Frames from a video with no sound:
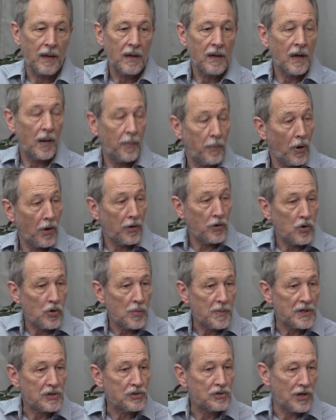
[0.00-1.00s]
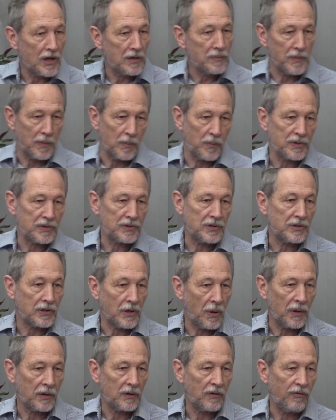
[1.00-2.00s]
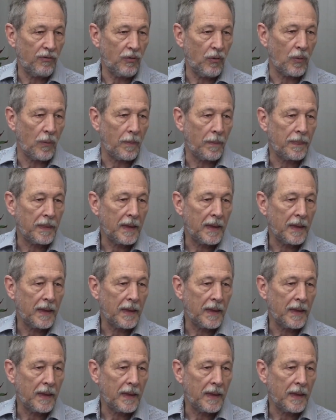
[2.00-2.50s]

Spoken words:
upon whom his judgment was going to fall.